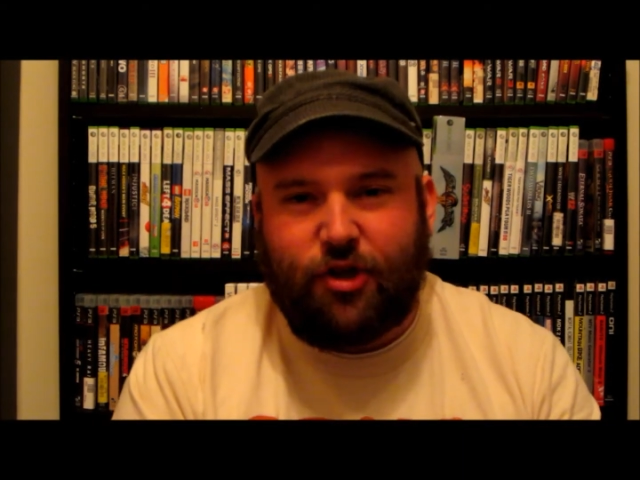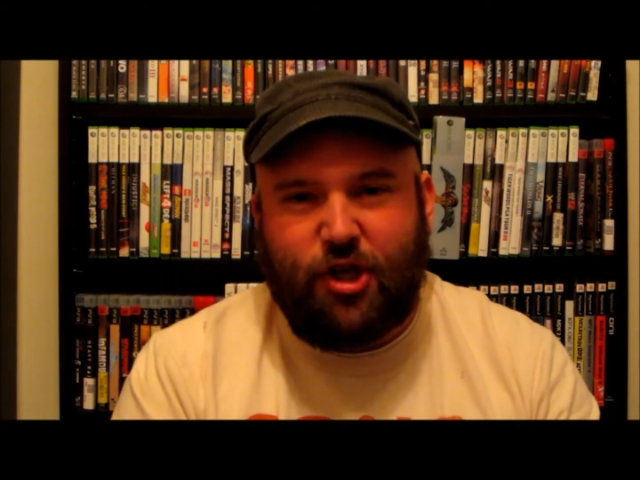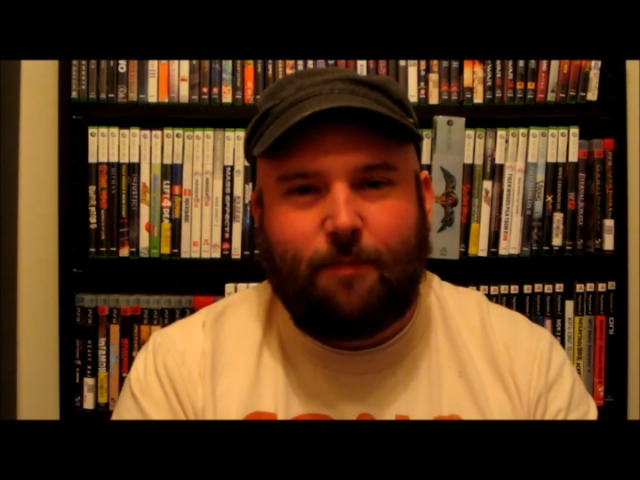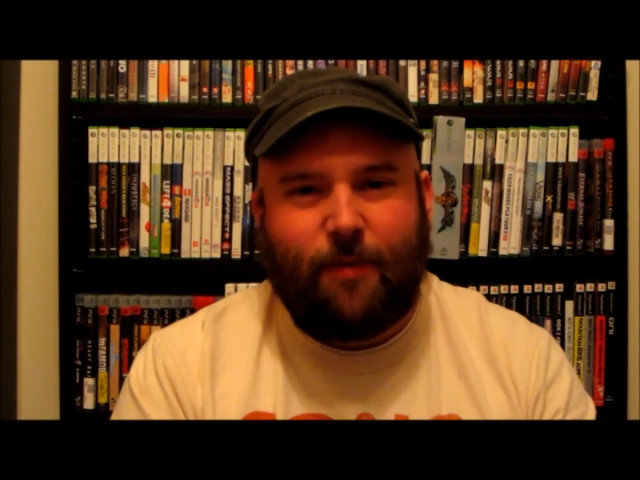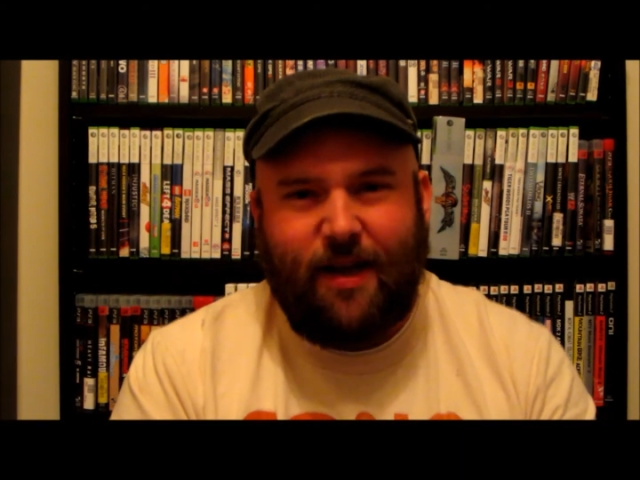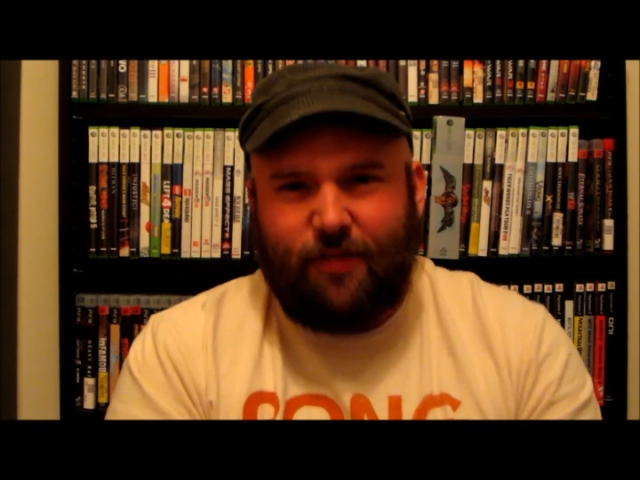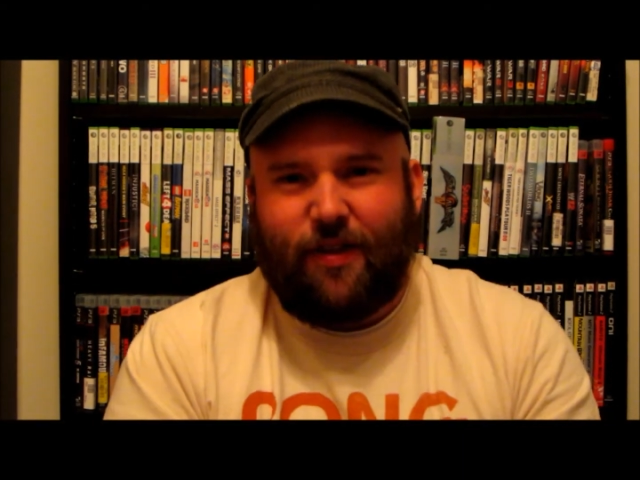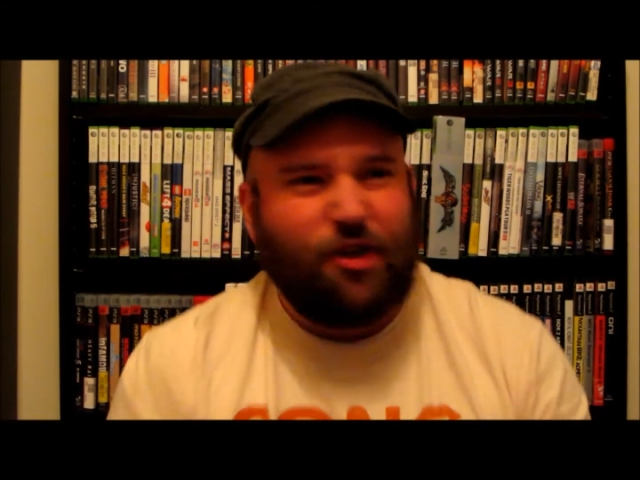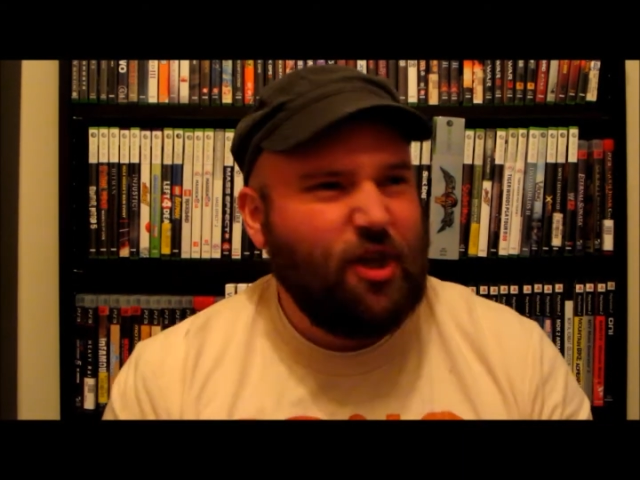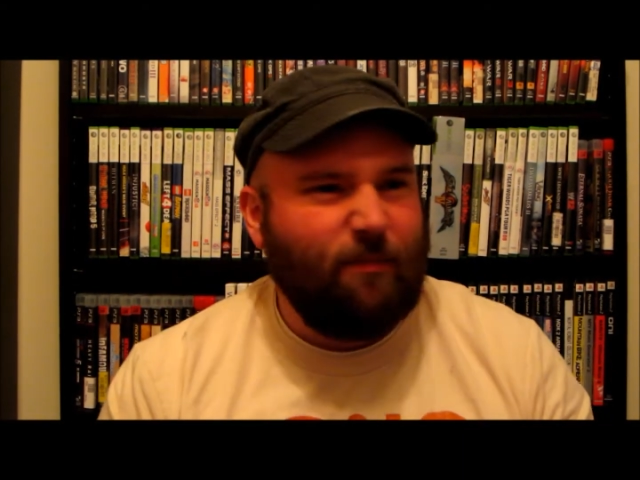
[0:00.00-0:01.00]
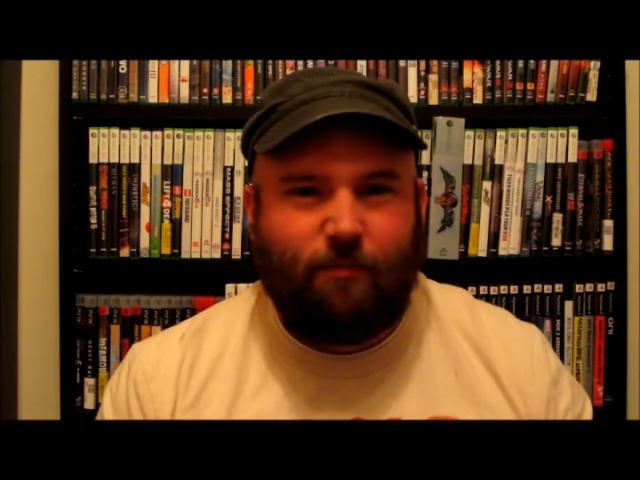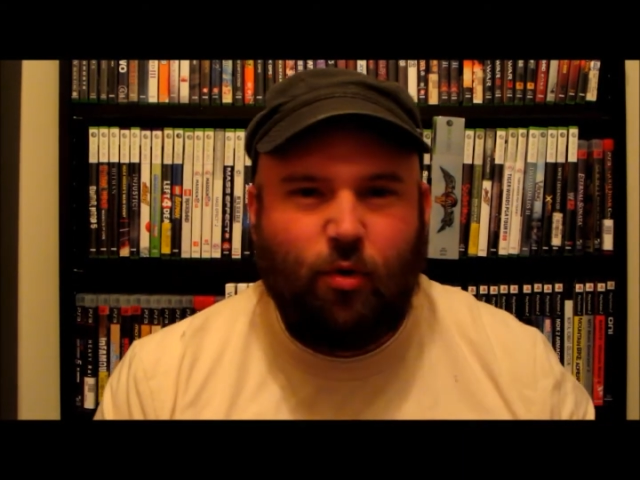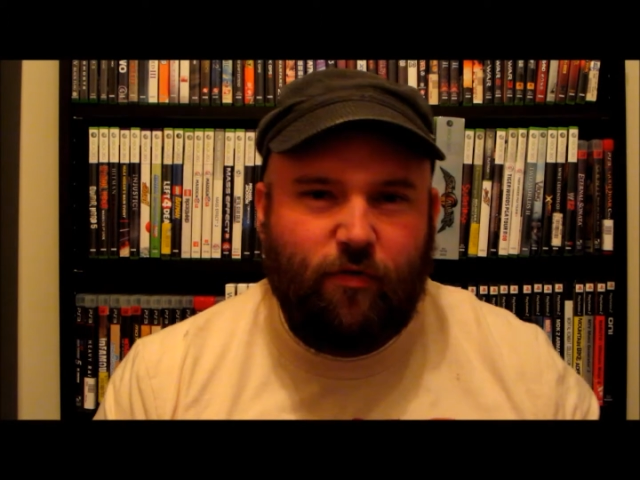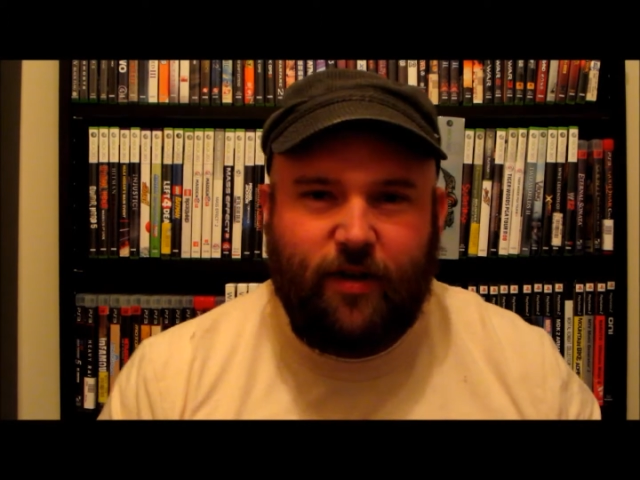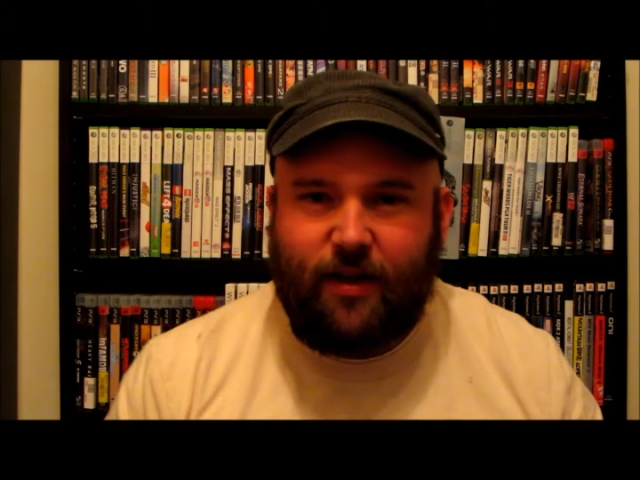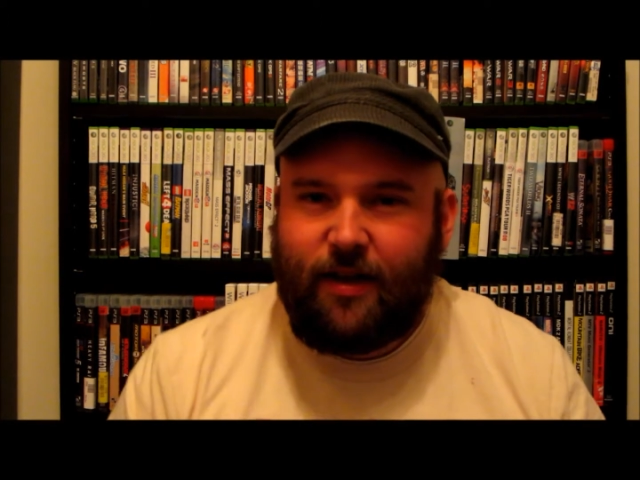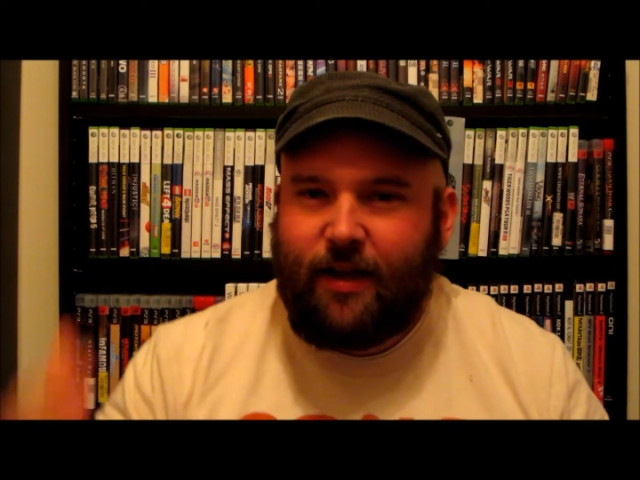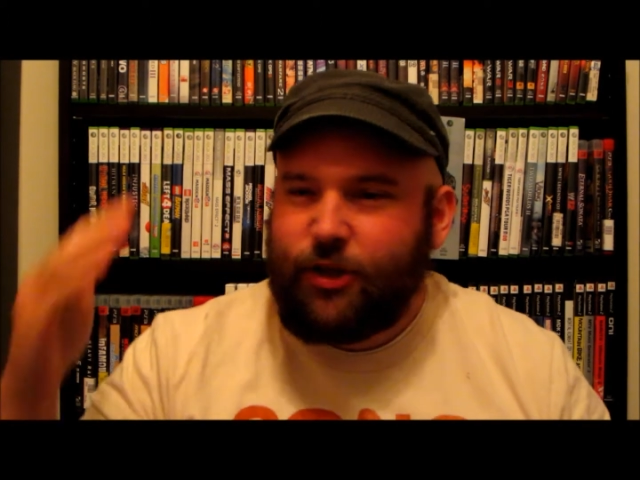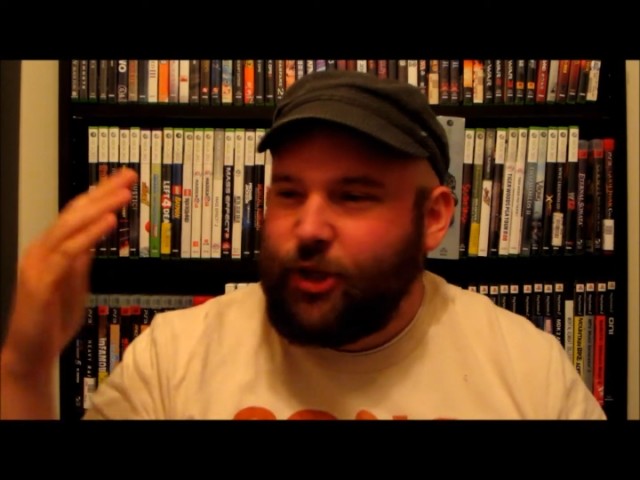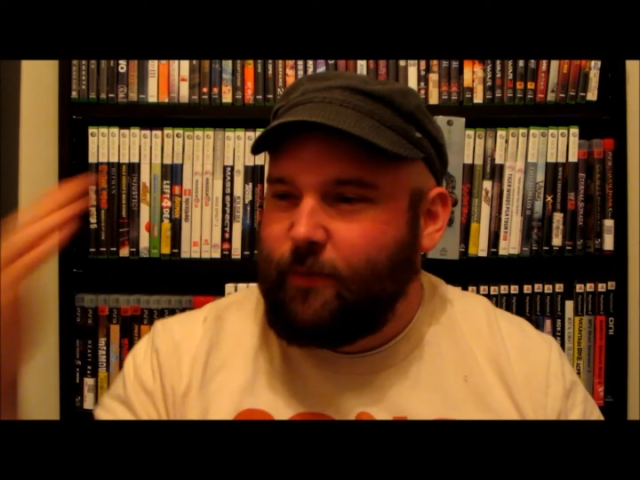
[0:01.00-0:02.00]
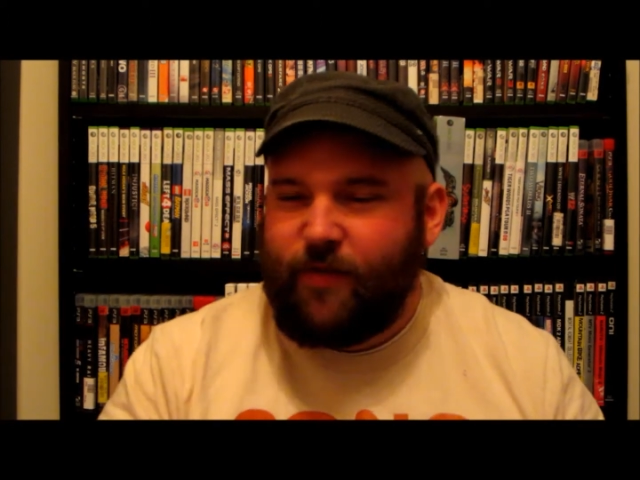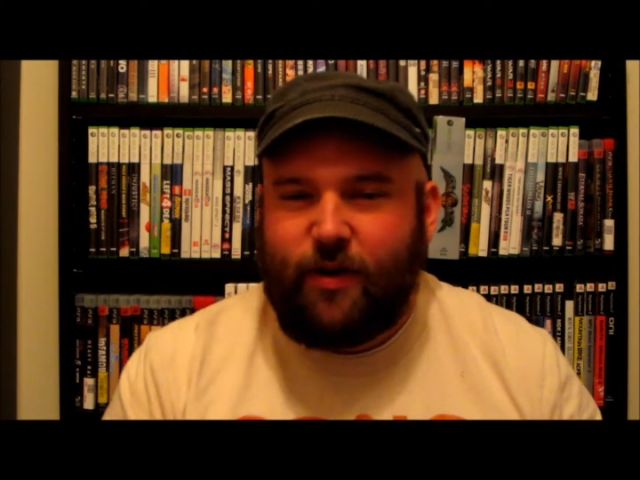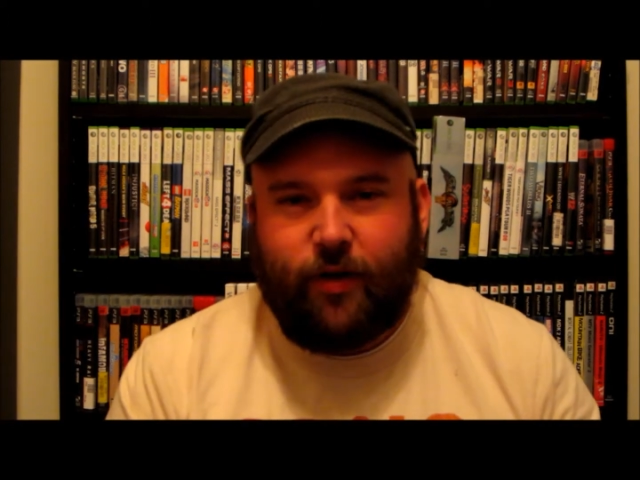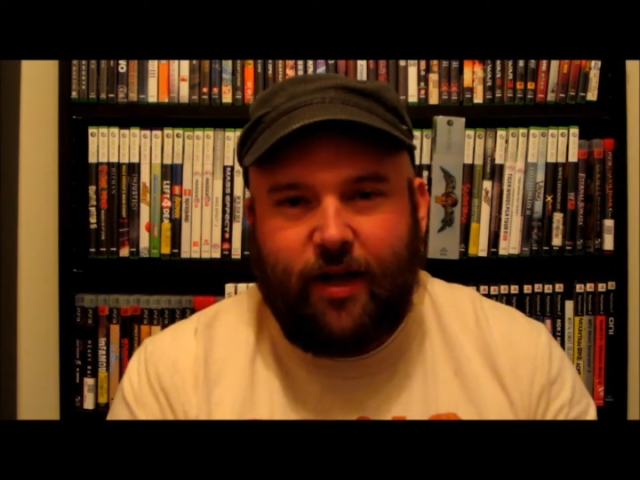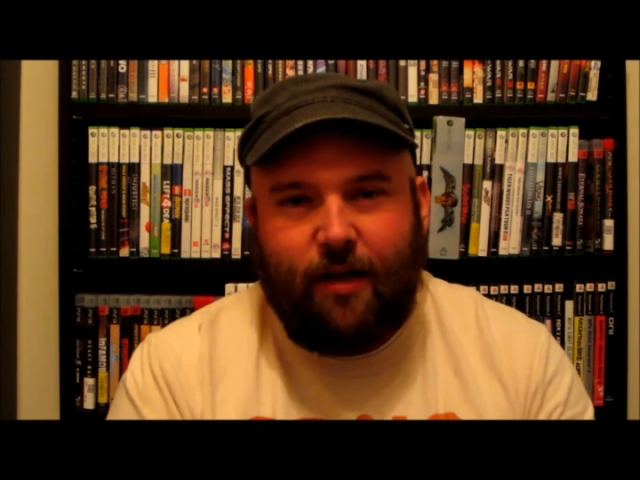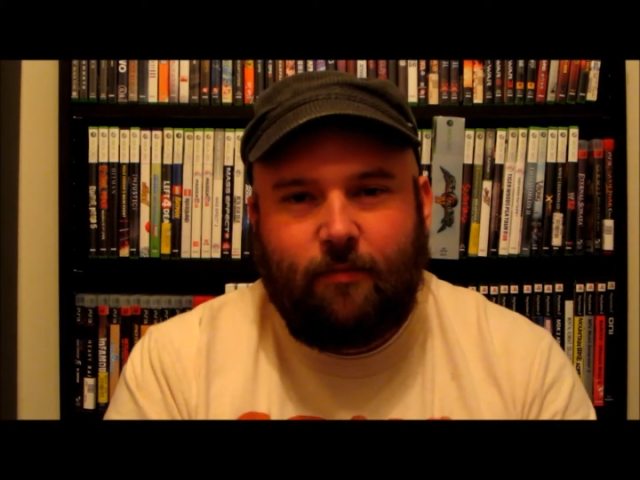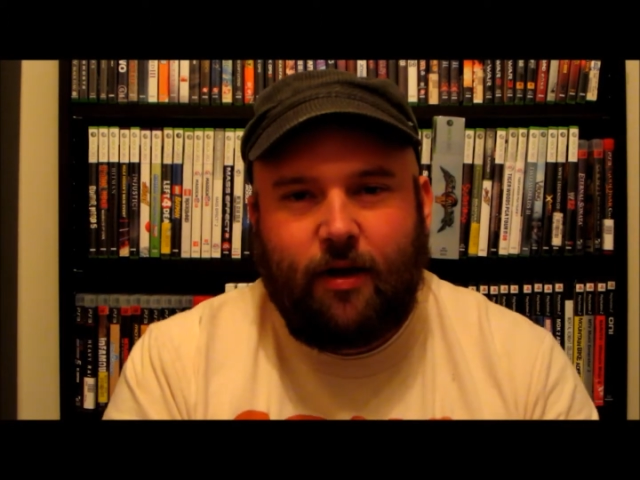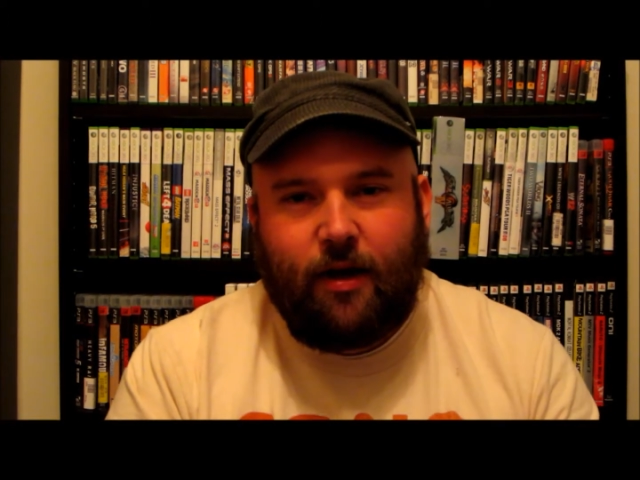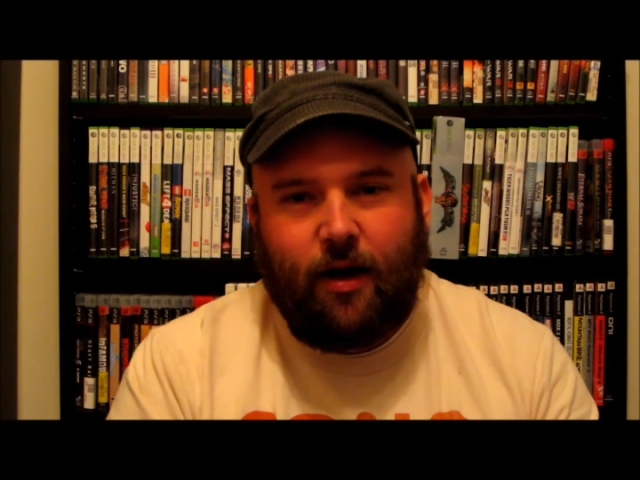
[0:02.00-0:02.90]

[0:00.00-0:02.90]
a cheap anything, cheap movie, cheap video game,